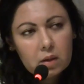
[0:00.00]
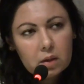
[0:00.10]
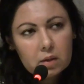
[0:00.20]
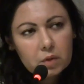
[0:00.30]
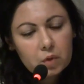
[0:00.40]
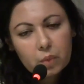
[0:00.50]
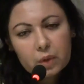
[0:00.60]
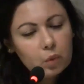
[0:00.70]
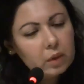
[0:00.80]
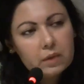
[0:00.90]
uh, so we
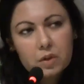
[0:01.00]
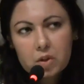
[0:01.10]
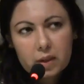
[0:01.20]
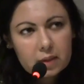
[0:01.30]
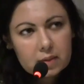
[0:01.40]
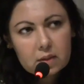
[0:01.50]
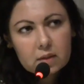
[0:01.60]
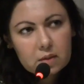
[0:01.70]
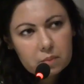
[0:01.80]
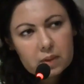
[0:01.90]
do whatever China
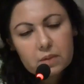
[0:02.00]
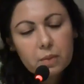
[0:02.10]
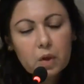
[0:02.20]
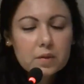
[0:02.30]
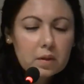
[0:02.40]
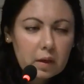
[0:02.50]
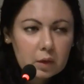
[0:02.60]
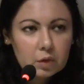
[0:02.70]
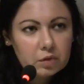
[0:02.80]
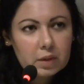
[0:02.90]
says as, because they're our
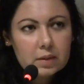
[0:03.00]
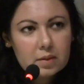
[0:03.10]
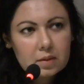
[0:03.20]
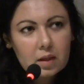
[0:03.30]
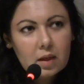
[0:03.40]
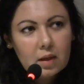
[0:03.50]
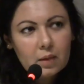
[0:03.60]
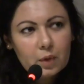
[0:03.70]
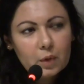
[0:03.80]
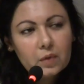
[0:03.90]
good friends.
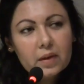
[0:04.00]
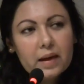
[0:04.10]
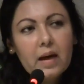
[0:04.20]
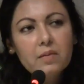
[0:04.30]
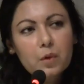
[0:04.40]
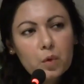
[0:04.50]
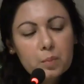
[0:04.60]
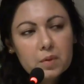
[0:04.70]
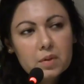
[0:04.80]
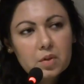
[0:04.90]
We don't really have our own
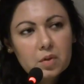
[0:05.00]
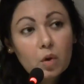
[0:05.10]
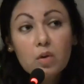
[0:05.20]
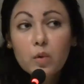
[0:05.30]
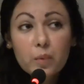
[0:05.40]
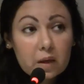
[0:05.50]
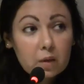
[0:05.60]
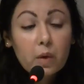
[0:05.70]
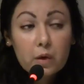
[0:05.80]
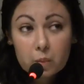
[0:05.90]
position, although we are
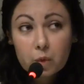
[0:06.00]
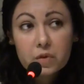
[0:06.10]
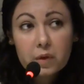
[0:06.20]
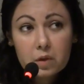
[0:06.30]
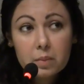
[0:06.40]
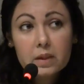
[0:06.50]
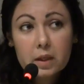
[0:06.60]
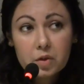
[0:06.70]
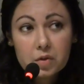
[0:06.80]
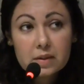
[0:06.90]
the one of the most vulnerable
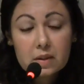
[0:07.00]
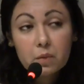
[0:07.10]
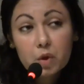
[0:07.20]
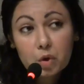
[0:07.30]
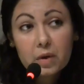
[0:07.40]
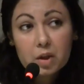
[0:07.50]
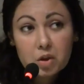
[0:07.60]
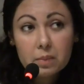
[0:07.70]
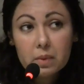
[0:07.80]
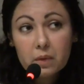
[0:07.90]
countries, and we should
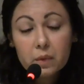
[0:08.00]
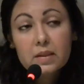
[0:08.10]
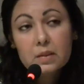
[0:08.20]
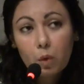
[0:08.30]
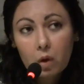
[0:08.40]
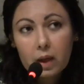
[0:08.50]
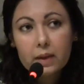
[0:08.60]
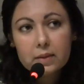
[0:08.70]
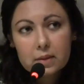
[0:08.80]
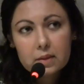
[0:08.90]
actually be with the small
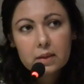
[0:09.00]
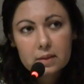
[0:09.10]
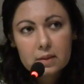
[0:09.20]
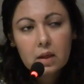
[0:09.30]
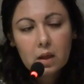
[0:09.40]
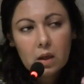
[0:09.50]
island states